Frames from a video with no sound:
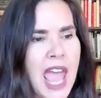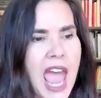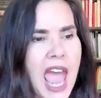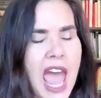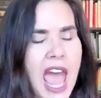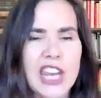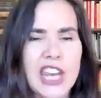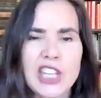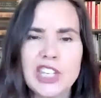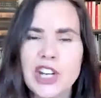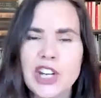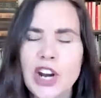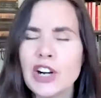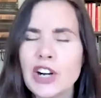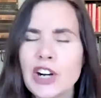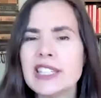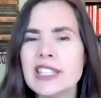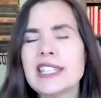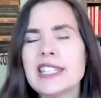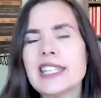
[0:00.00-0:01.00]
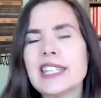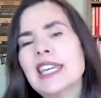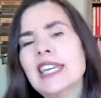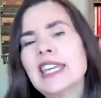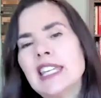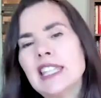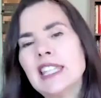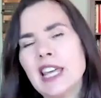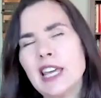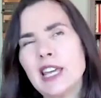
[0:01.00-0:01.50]
And I started
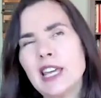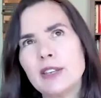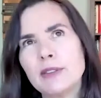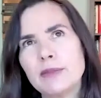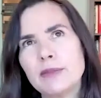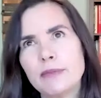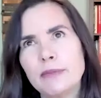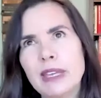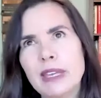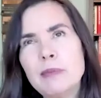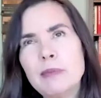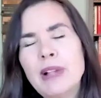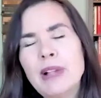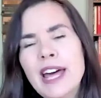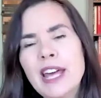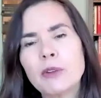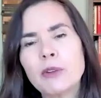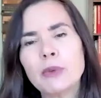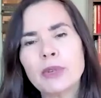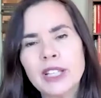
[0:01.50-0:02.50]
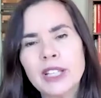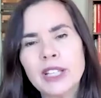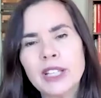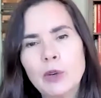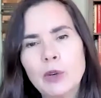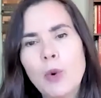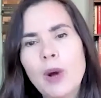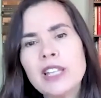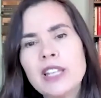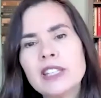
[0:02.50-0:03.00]
seeing that people had a really
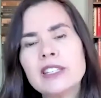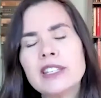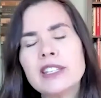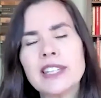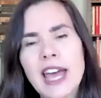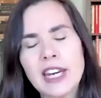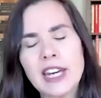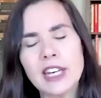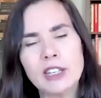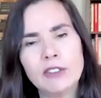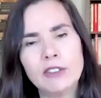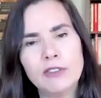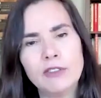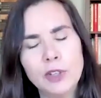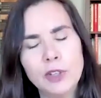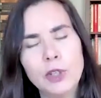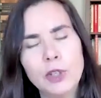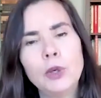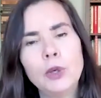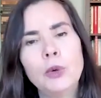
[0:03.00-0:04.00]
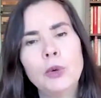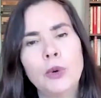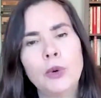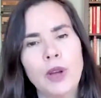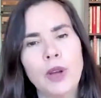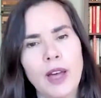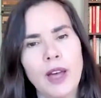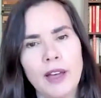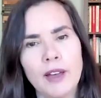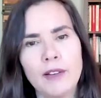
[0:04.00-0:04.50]
one-sided view
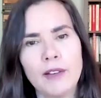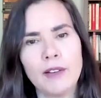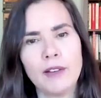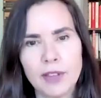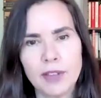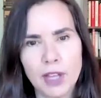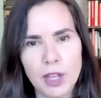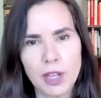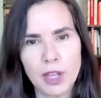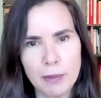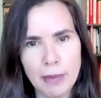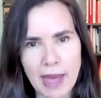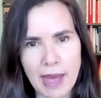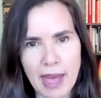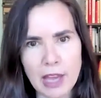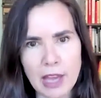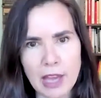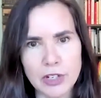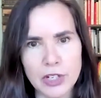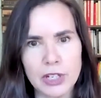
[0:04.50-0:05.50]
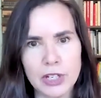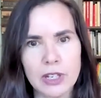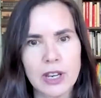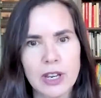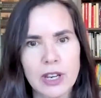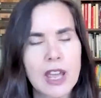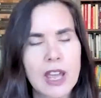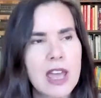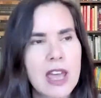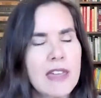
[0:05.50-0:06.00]
of compassion.
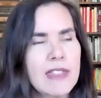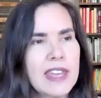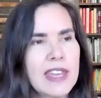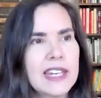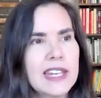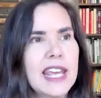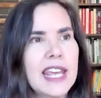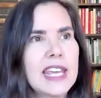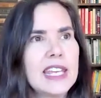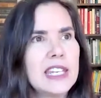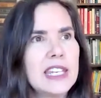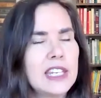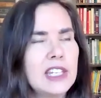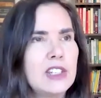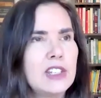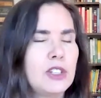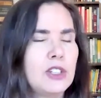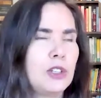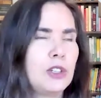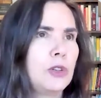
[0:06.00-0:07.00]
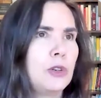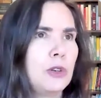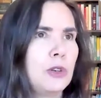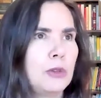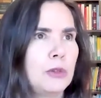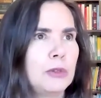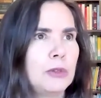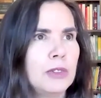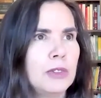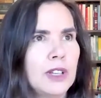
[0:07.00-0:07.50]
They tended
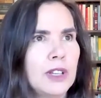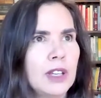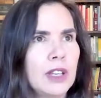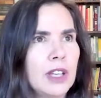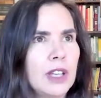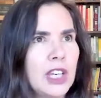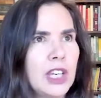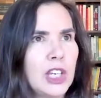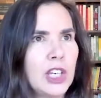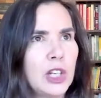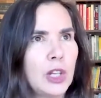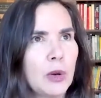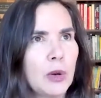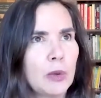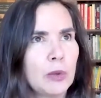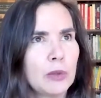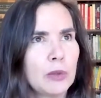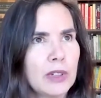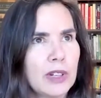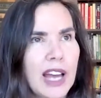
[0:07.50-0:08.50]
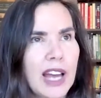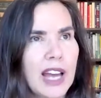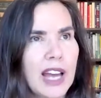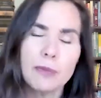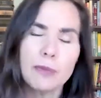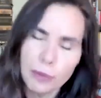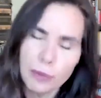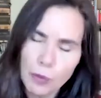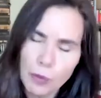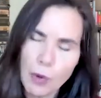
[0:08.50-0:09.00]
to, you know,
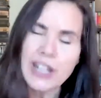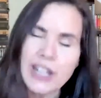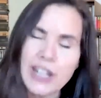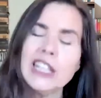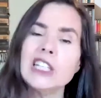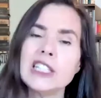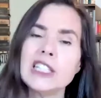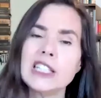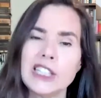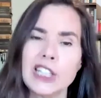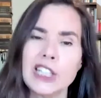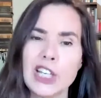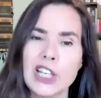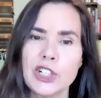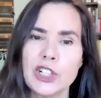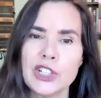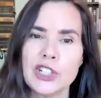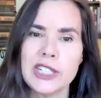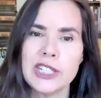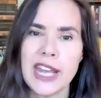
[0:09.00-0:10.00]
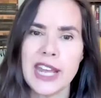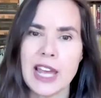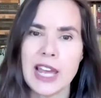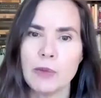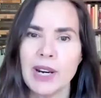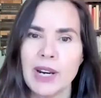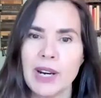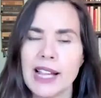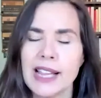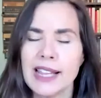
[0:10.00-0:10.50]
more easily understand
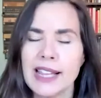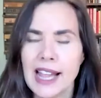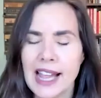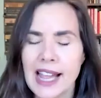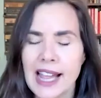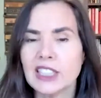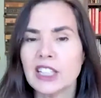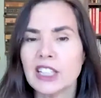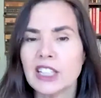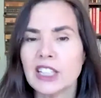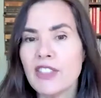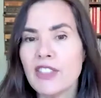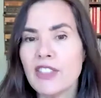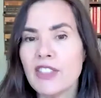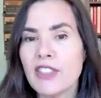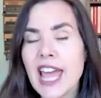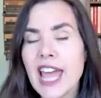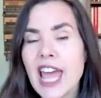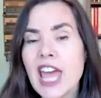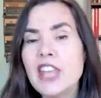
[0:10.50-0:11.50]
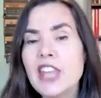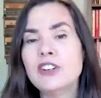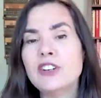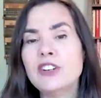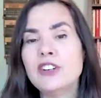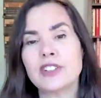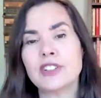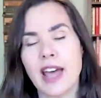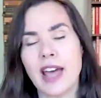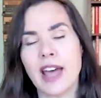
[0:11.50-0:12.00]
what I call the
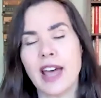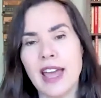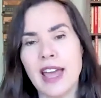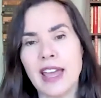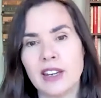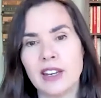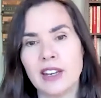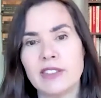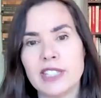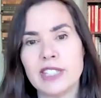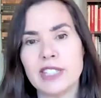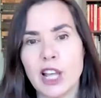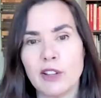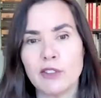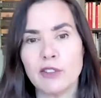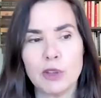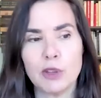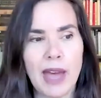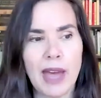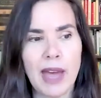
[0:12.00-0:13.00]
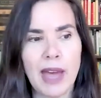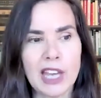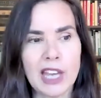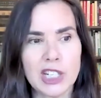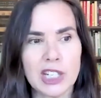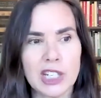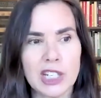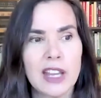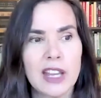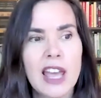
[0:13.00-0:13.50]
tender side of
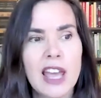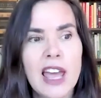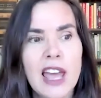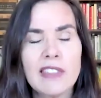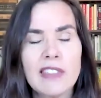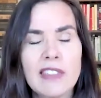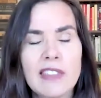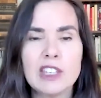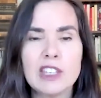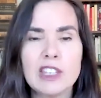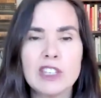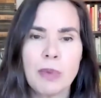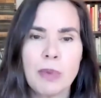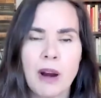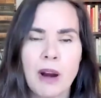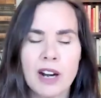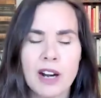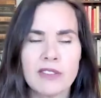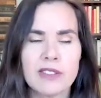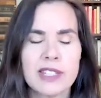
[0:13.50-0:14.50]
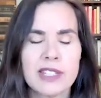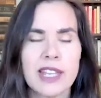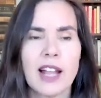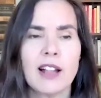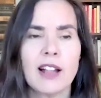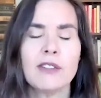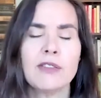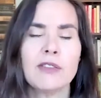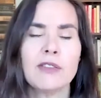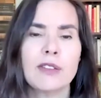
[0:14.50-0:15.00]
self-compassion. This is a part of
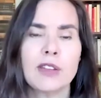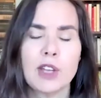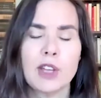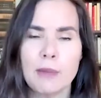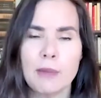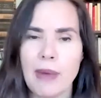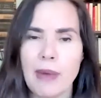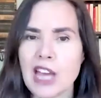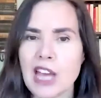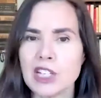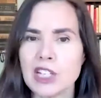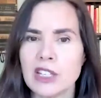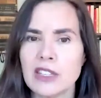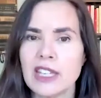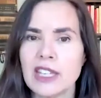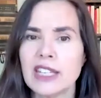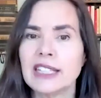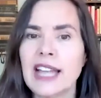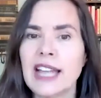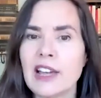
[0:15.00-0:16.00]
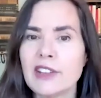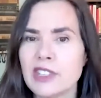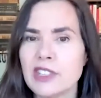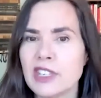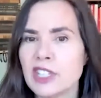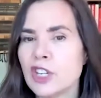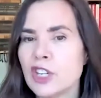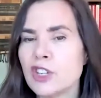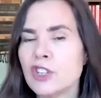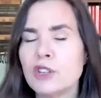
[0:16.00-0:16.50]
self-compassion that allows
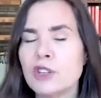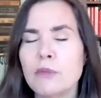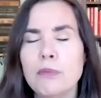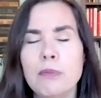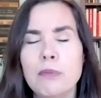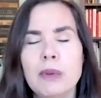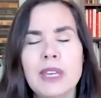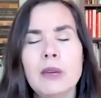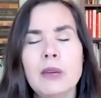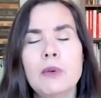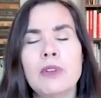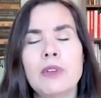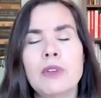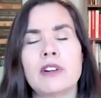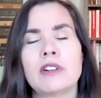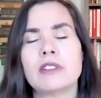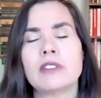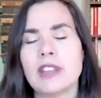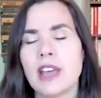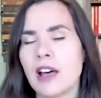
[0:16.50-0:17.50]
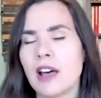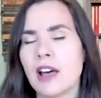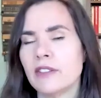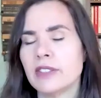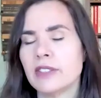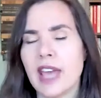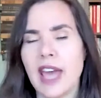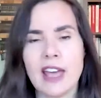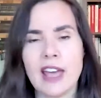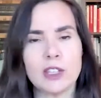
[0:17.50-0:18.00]
us just to be with
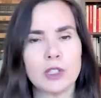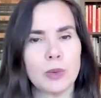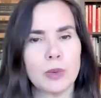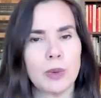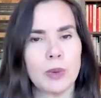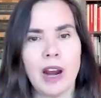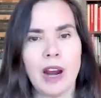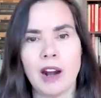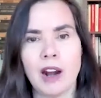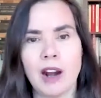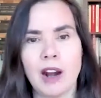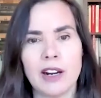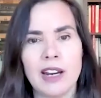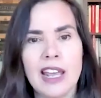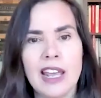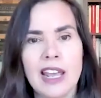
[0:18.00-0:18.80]
ourselves as we are.